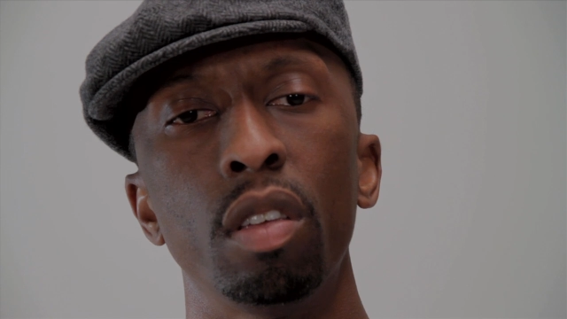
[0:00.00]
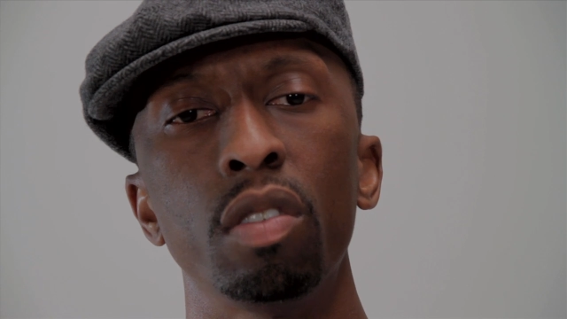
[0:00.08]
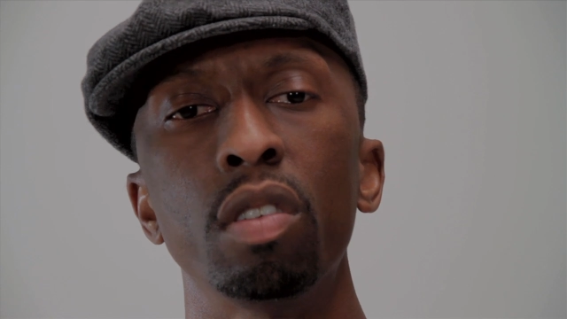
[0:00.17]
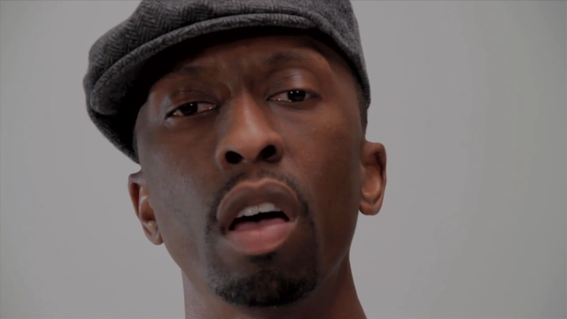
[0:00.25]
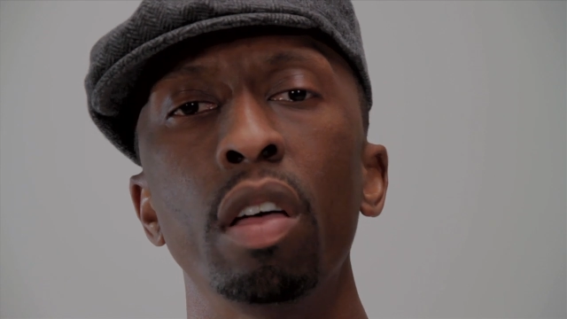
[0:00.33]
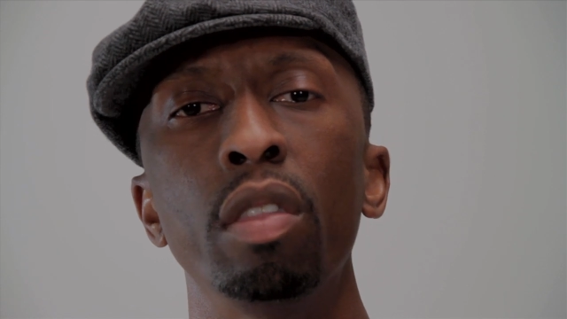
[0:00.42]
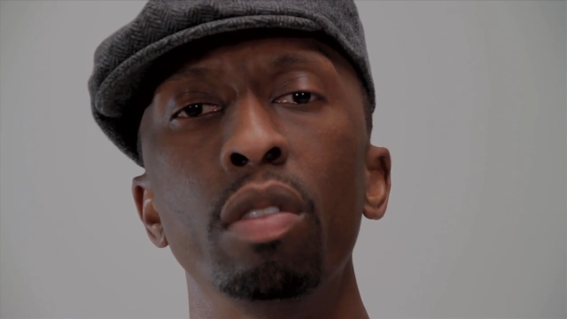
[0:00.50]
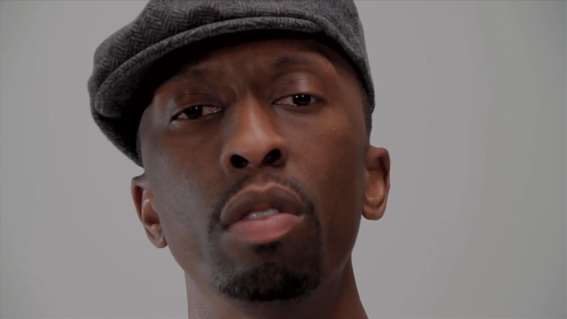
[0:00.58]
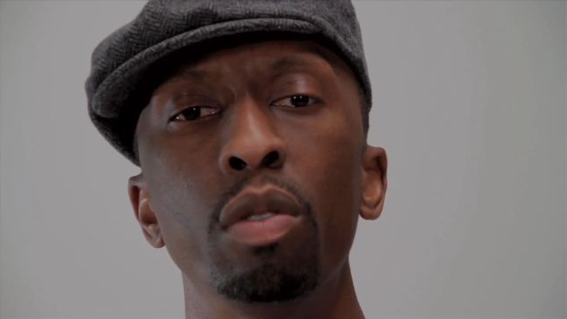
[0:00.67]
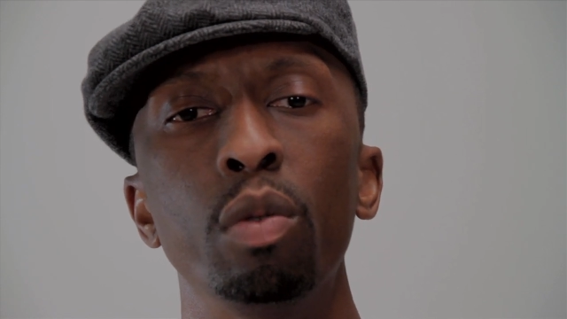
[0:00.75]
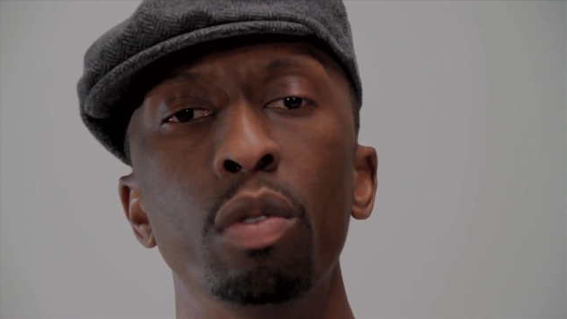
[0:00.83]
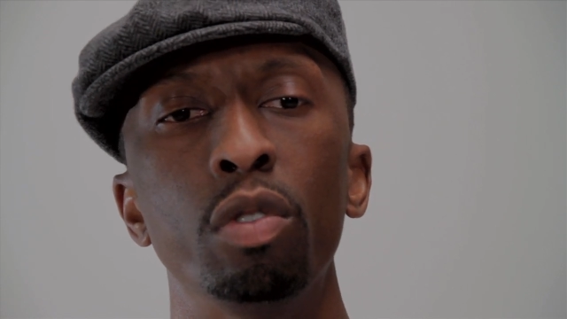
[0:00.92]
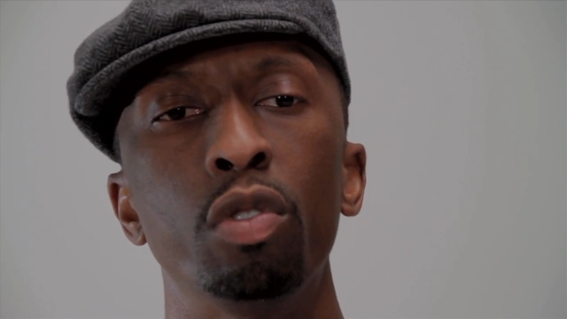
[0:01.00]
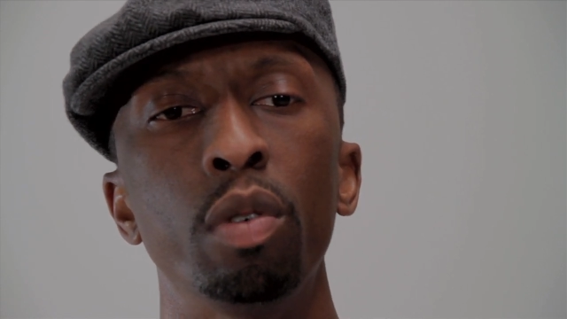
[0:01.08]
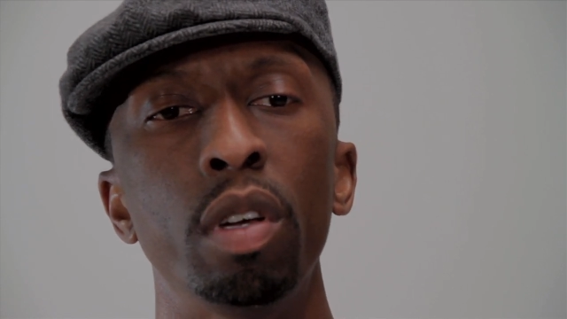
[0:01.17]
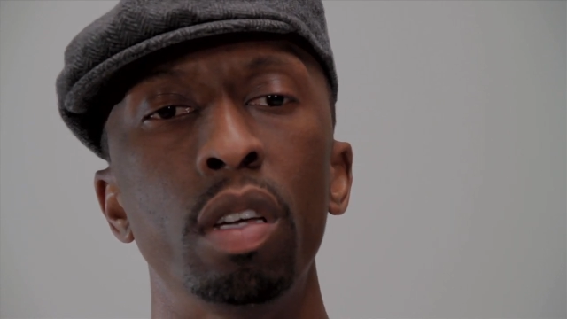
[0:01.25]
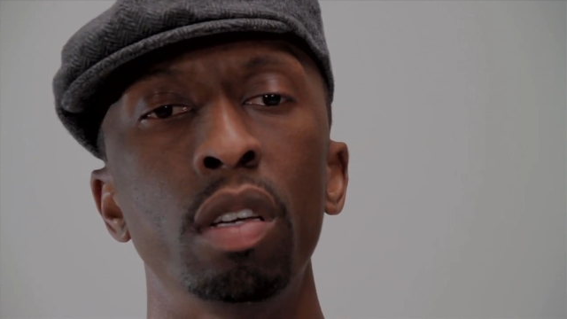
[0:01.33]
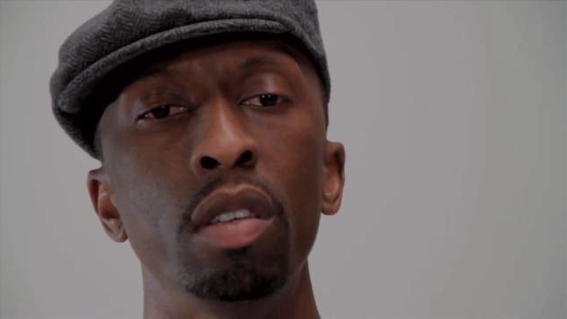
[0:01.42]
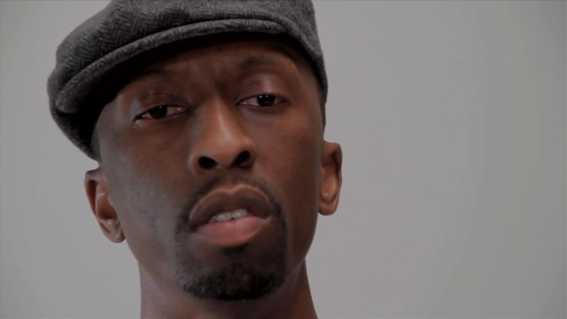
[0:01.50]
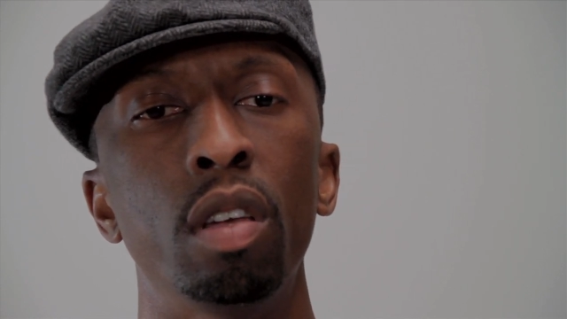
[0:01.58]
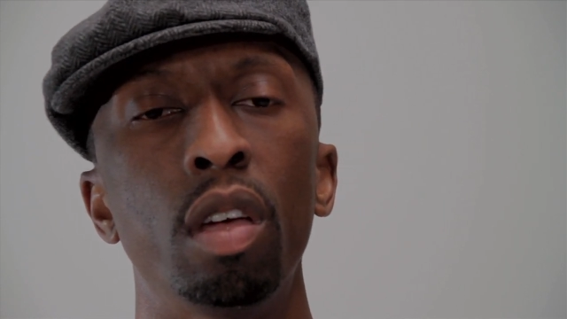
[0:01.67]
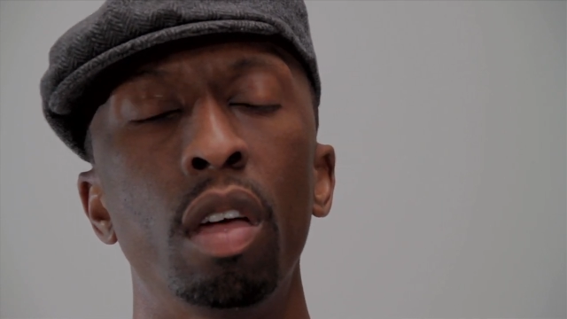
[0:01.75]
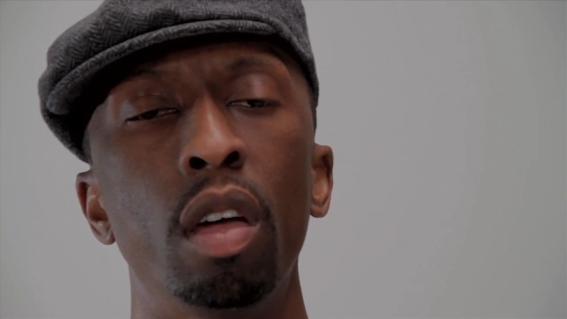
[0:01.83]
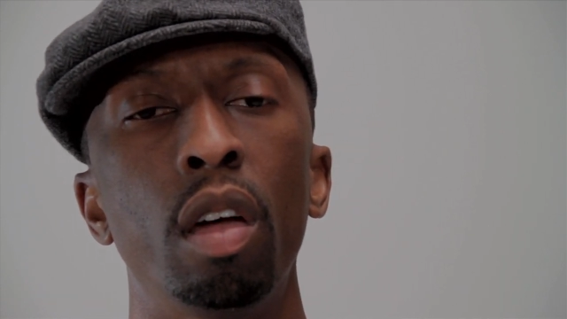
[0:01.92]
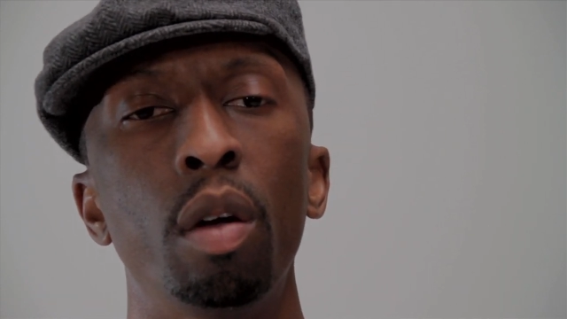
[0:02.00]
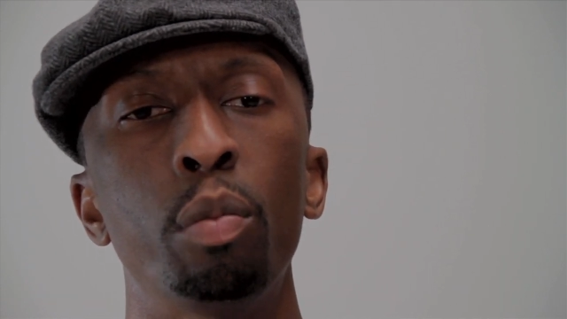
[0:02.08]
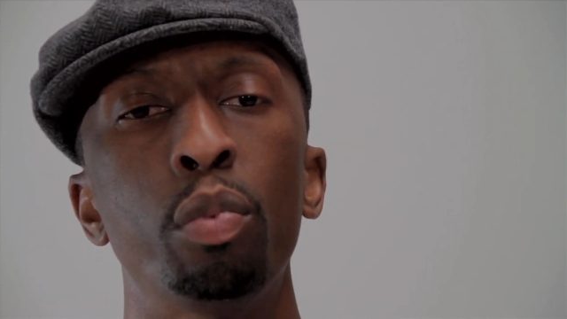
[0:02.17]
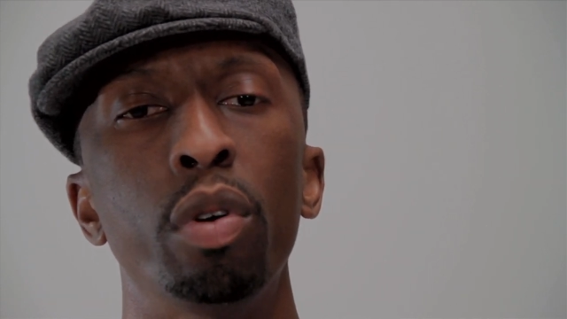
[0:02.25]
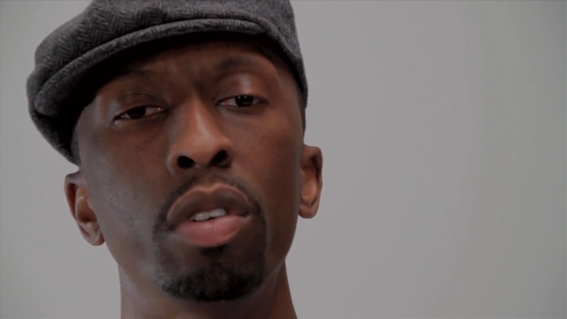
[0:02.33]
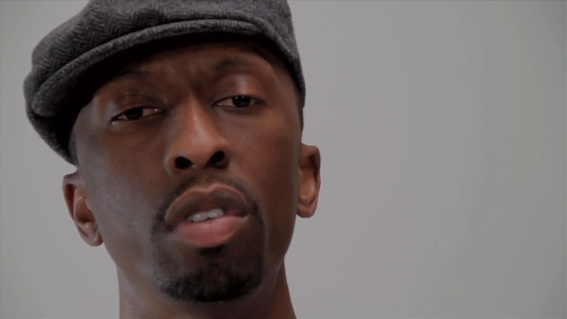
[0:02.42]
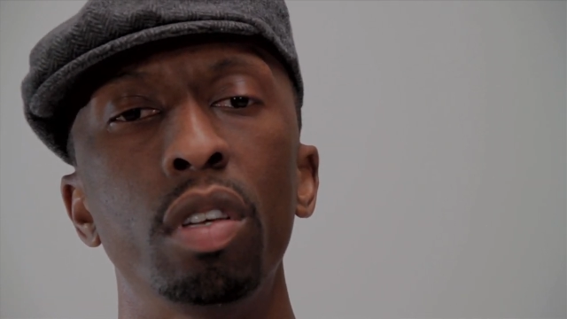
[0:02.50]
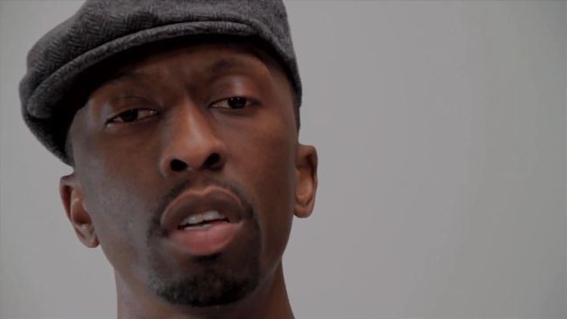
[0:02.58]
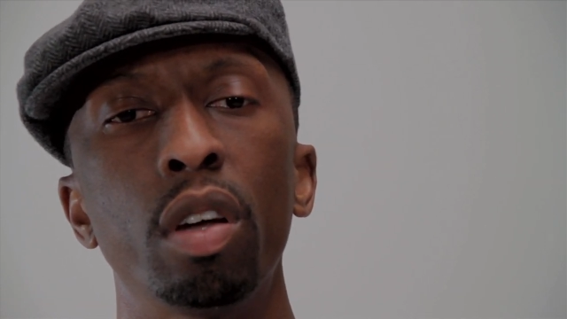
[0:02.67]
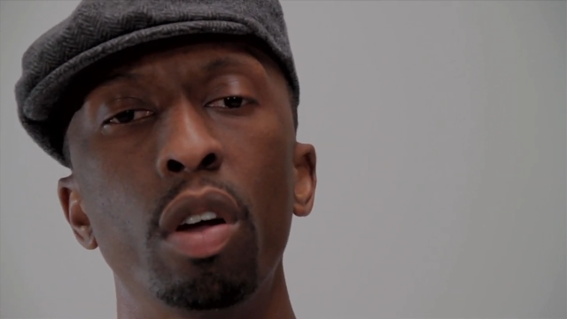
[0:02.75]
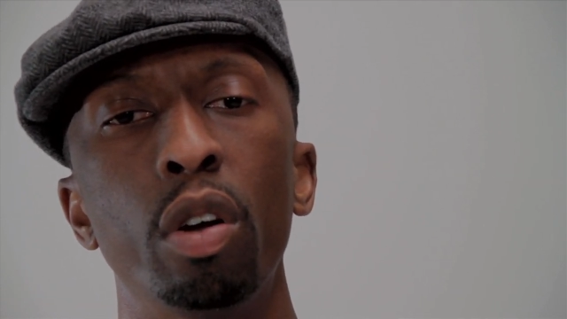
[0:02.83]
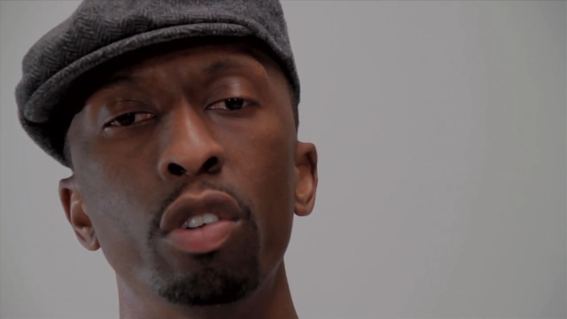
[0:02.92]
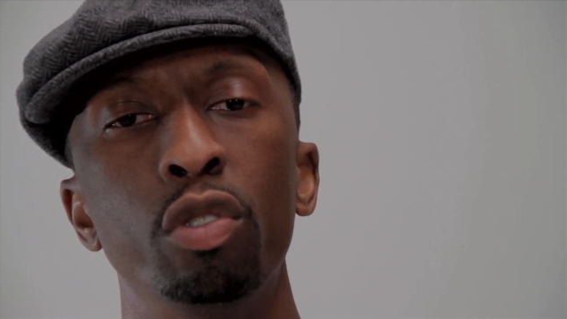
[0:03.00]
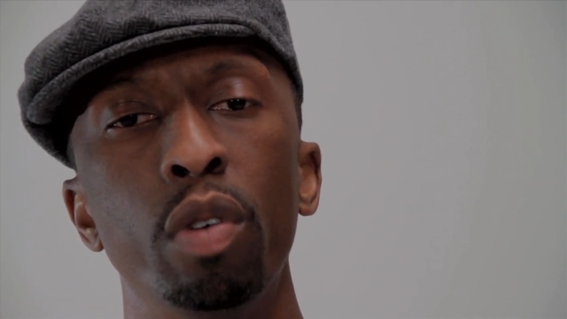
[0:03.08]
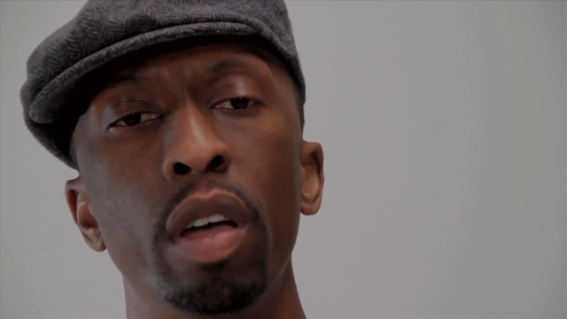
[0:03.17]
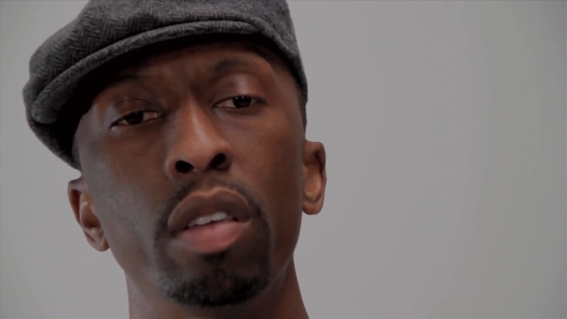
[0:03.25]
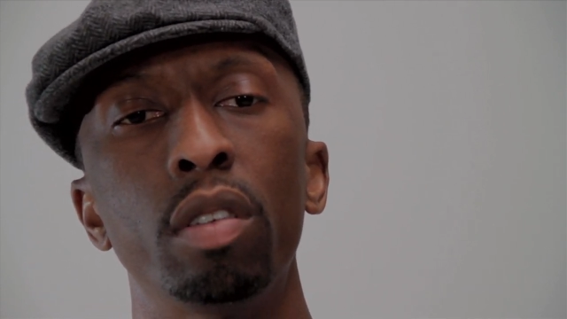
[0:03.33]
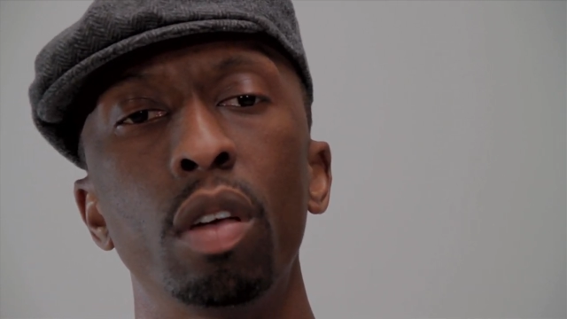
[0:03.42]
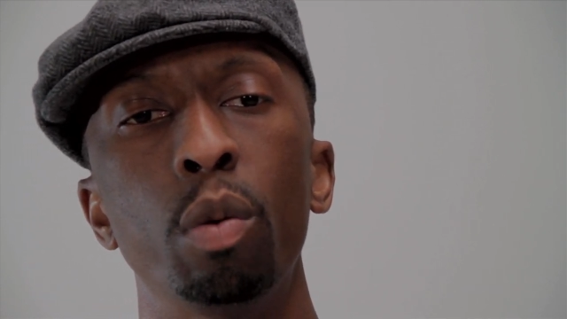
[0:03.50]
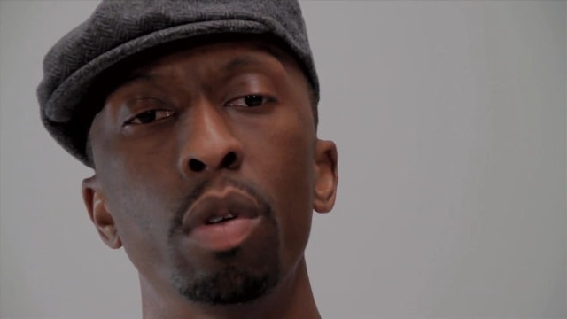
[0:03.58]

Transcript: sun through the trees, printing her dress